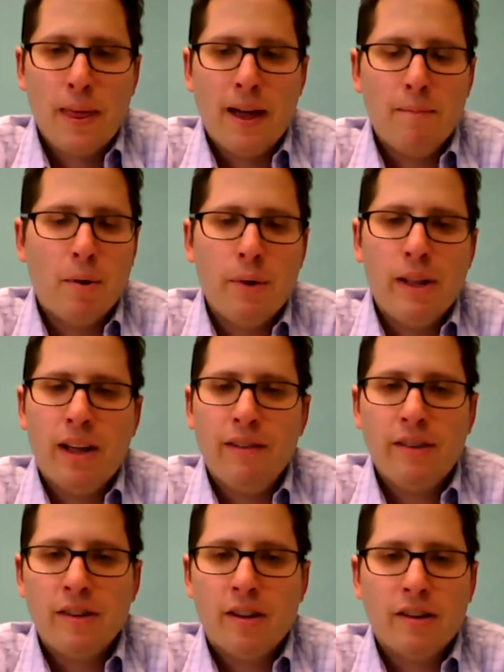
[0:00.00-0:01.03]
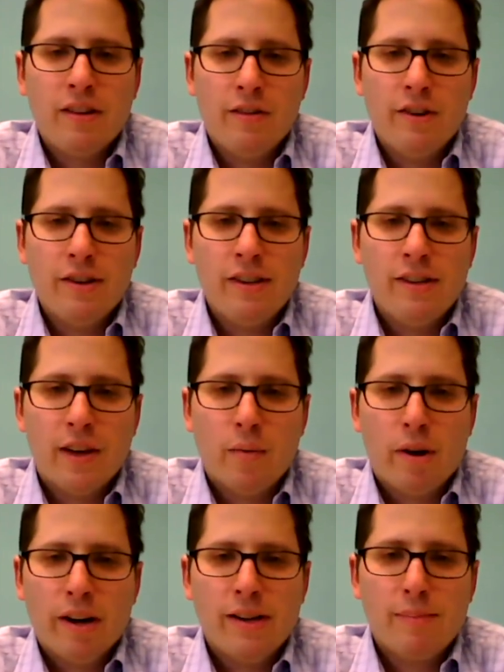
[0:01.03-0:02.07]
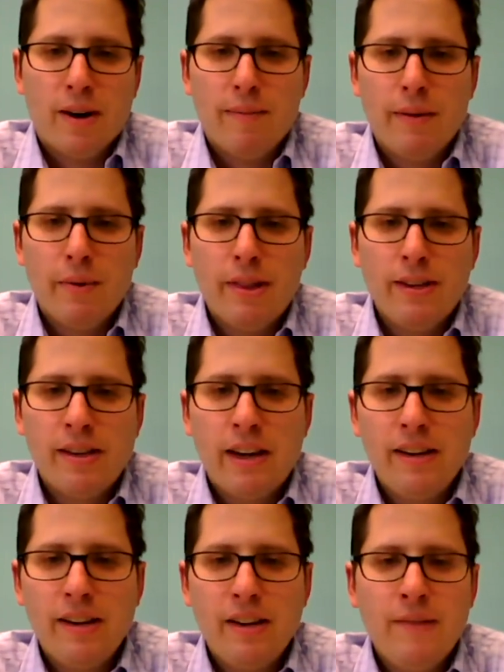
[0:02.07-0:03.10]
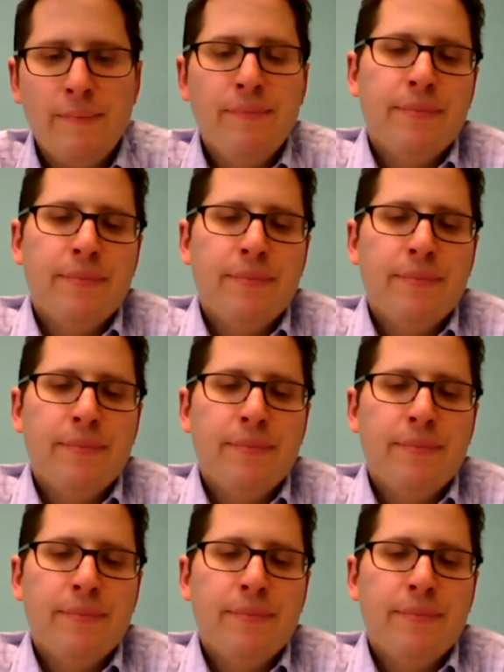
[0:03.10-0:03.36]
but we'd love to talk to universities that want to experiment with this idea.